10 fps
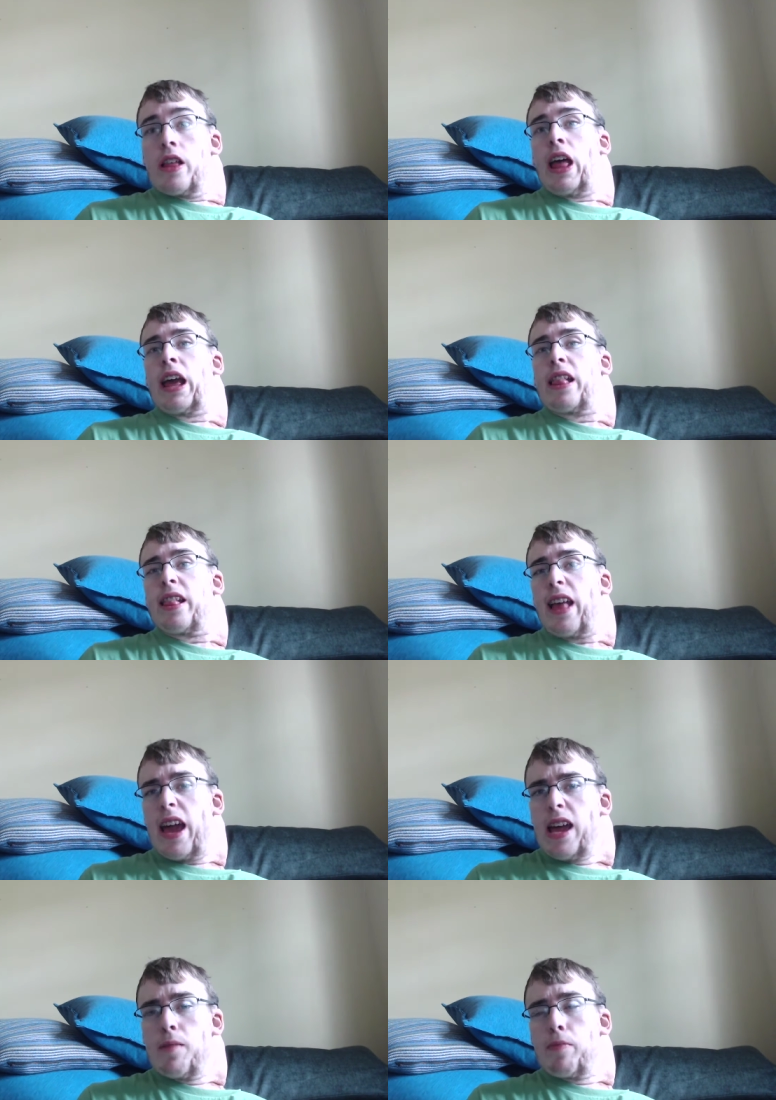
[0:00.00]
They
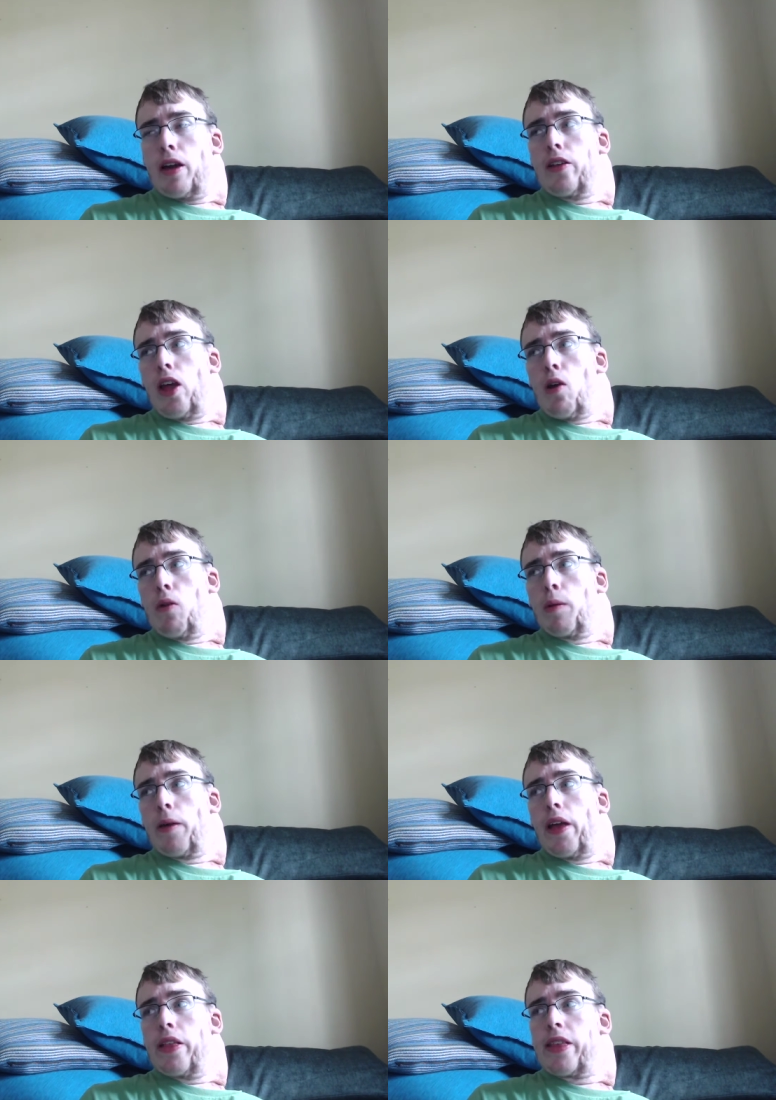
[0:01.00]
stayed because they don't want to
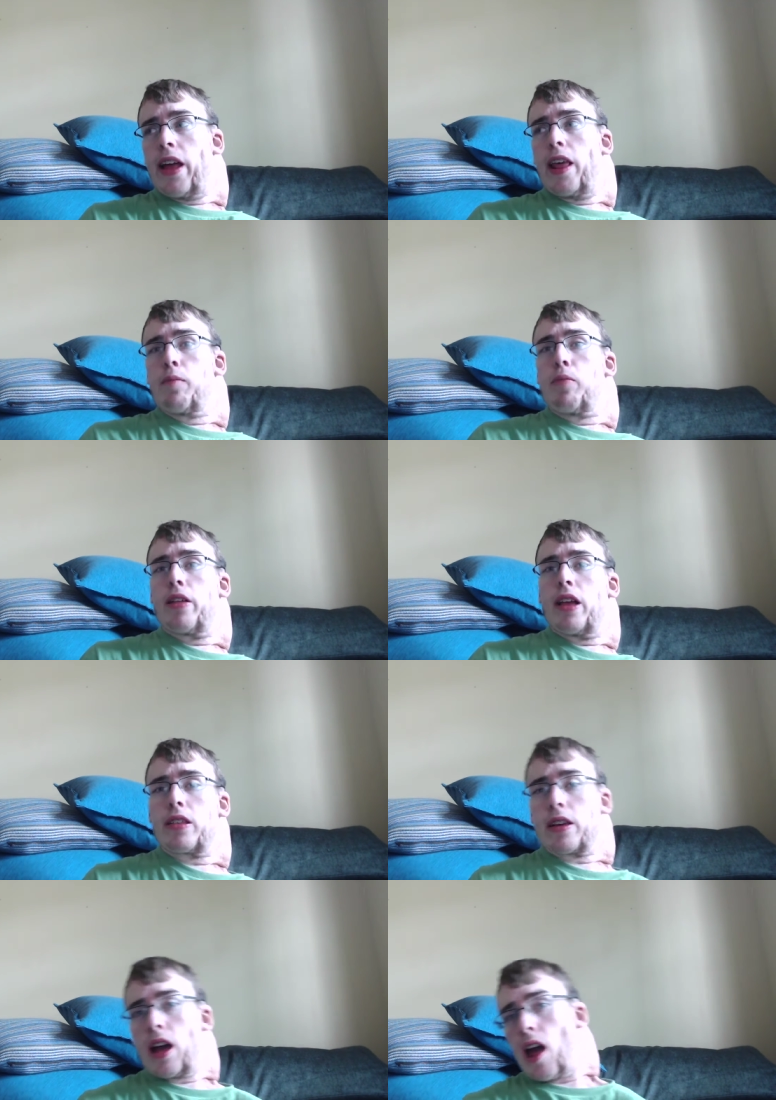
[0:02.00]
be indebted, but
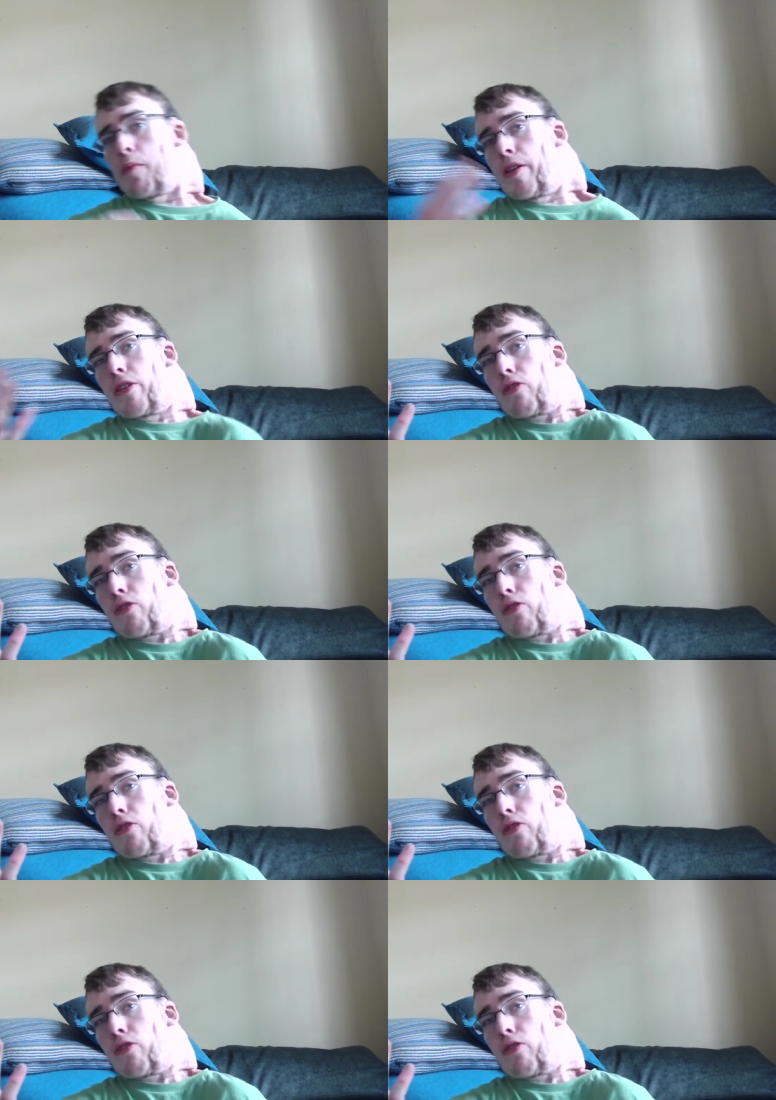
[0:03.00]
that's a common